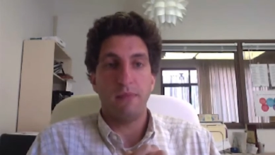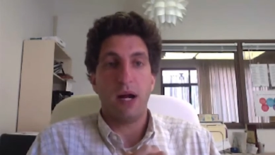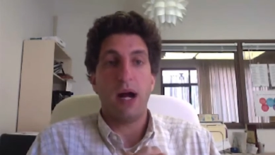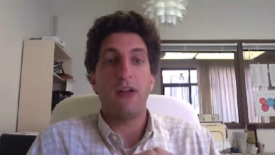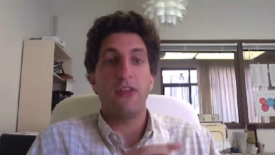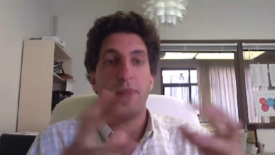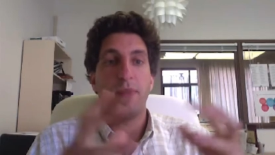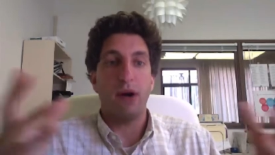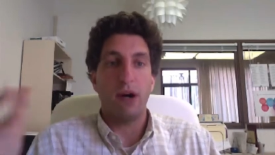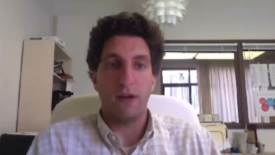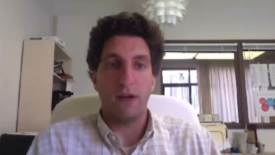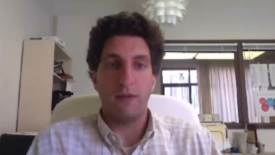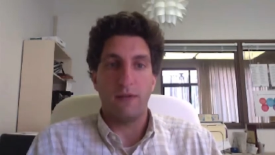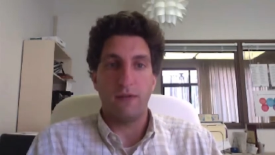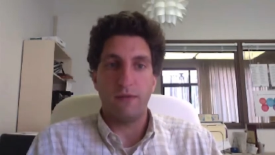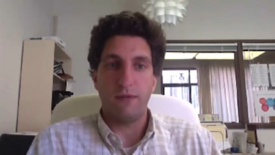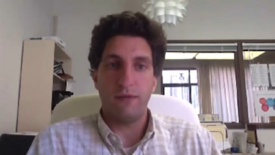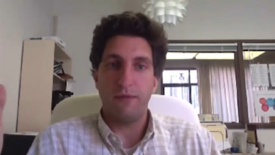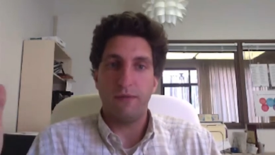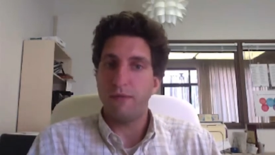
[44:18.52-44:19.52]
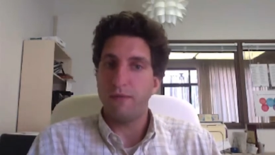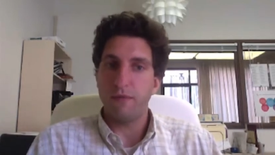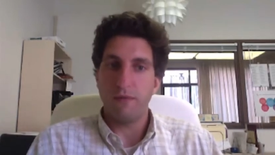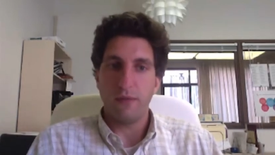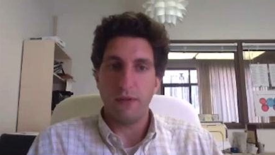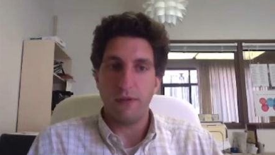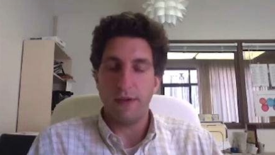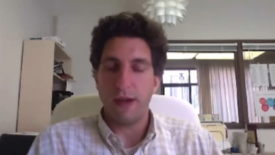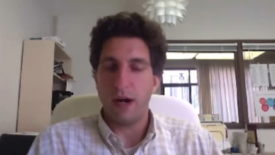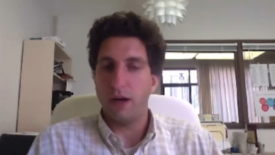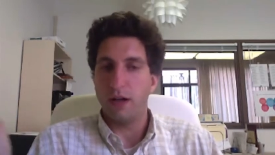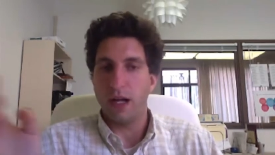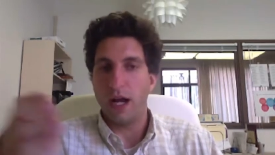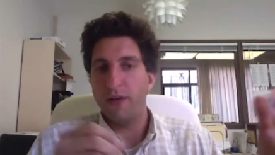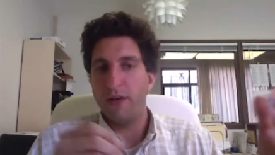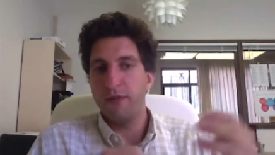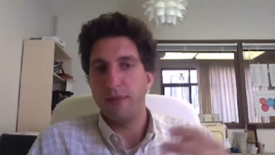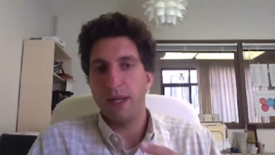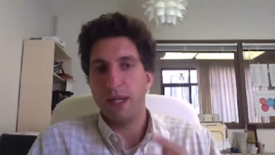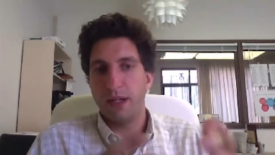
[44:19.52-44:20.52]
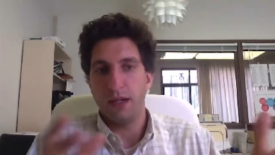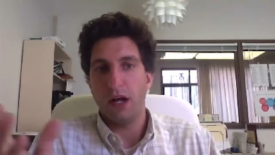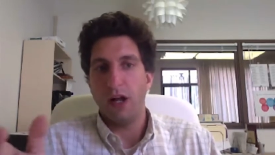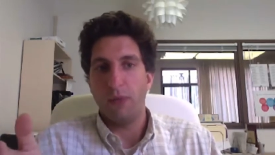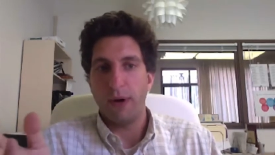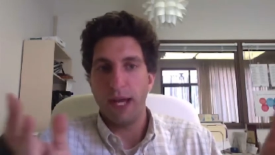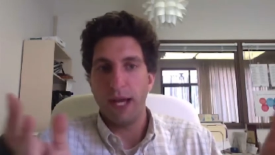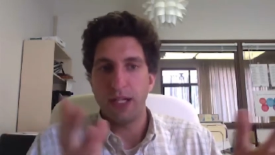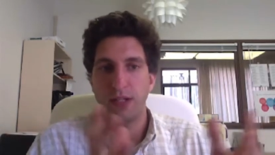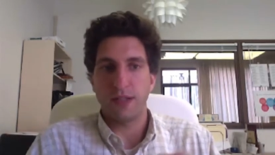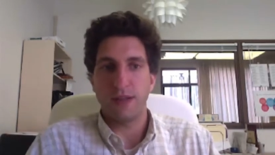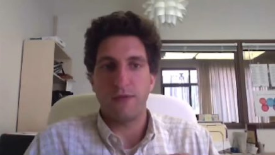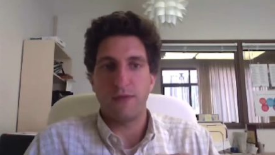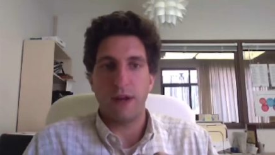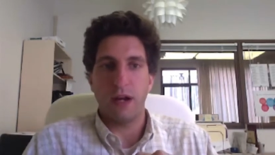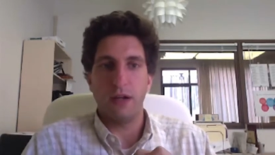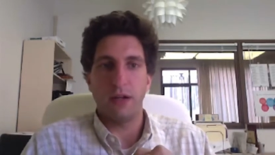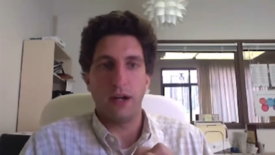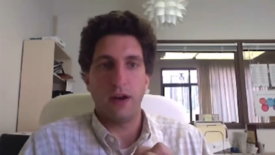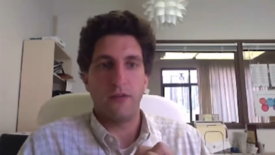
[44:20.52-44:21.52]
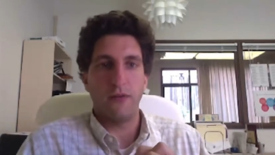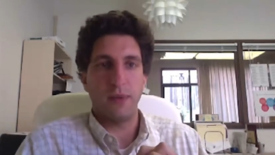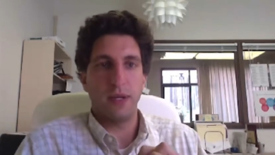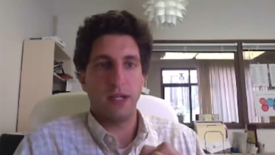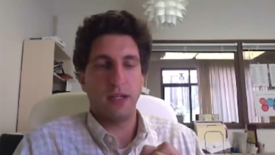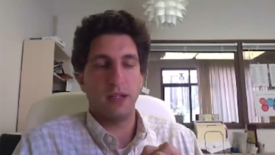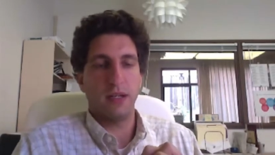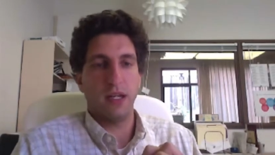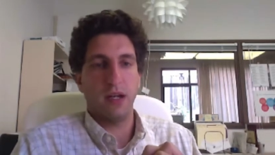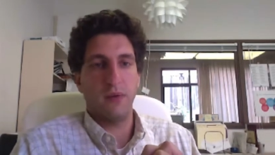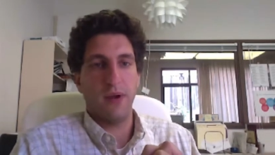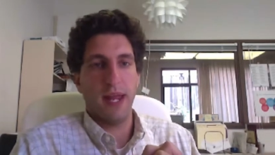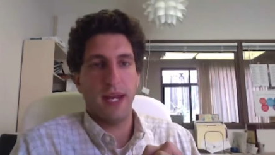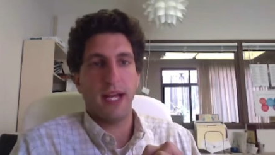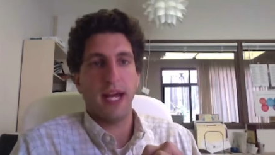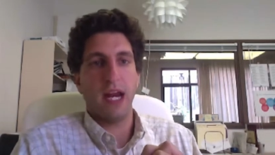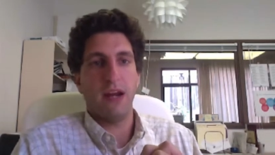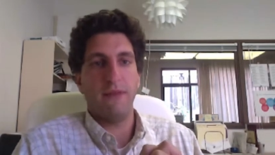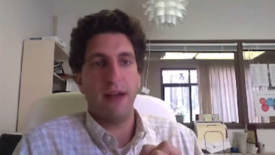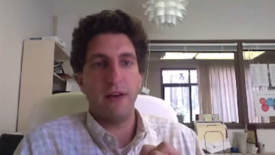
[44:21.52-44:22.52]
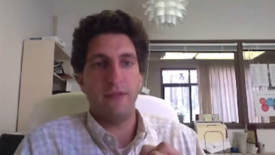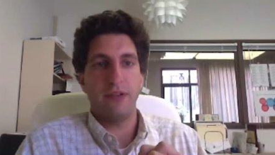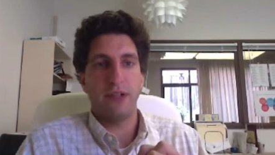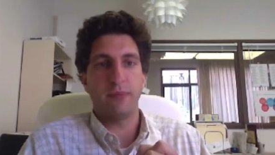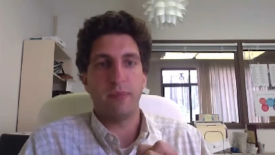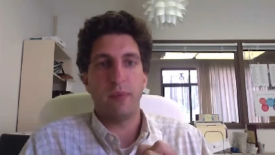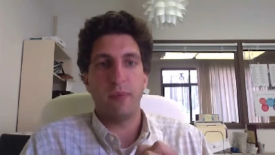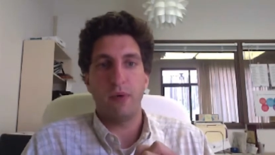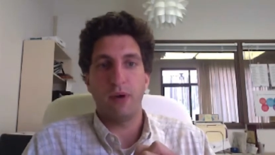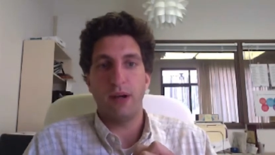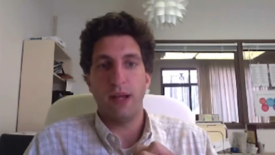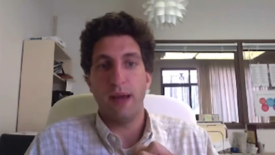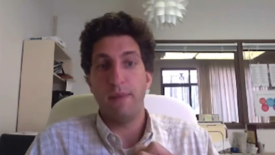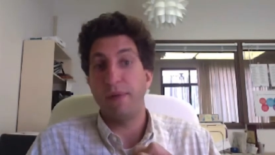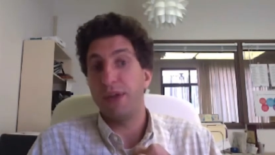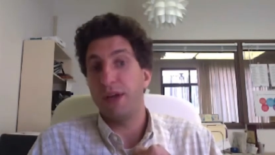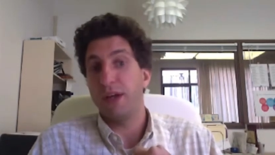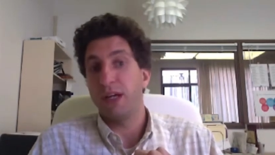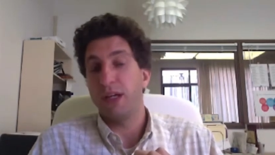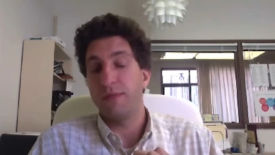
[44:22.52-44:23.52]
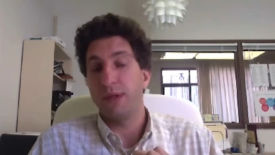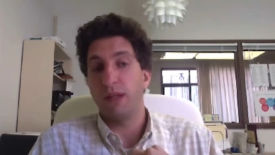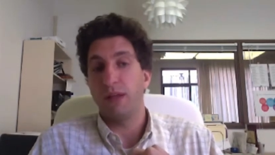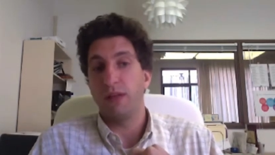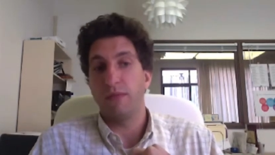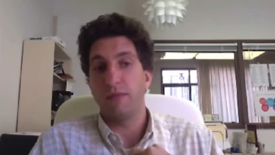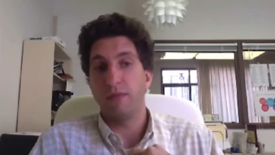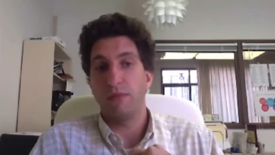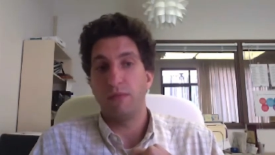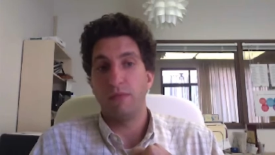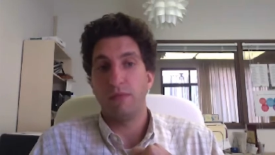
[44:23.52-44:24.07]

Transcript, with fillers: on the part of the federal government and all branches of the federal government, you know, any kind of effort to promote empathy could be